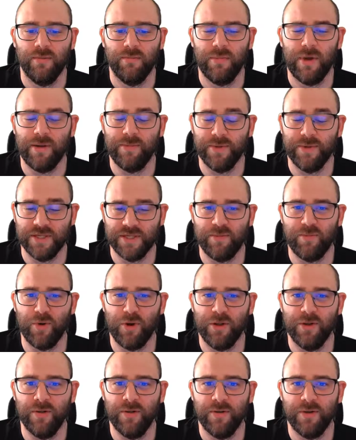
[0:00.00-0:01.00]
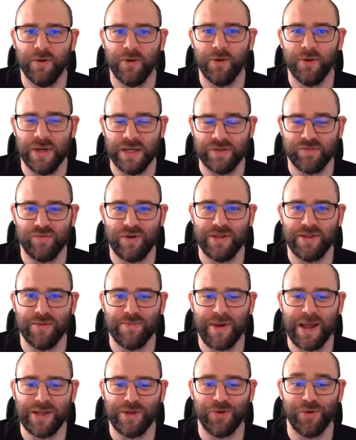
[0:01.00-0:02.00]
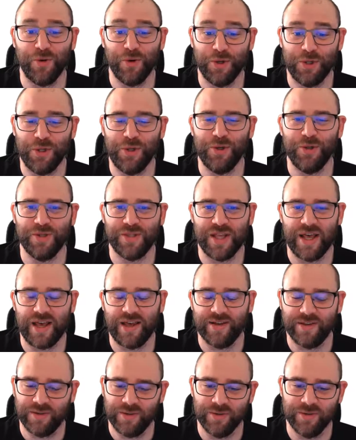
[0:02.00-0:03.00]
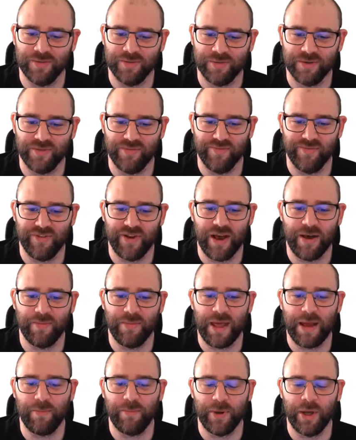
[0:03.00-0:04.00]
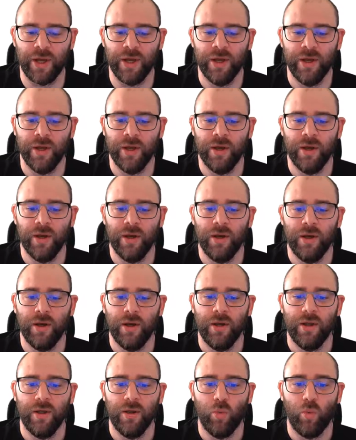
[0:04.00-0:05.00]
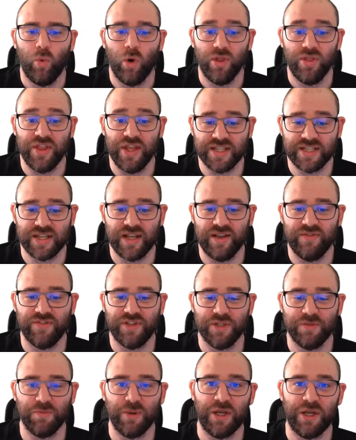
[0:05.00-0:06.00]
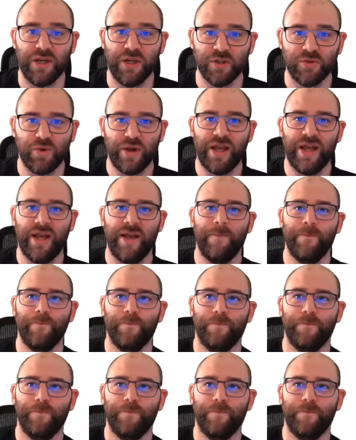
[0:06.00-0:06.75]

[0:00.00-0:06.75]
Maybe someone who has read the manual or used that can confirm that. But what this gives us, because we're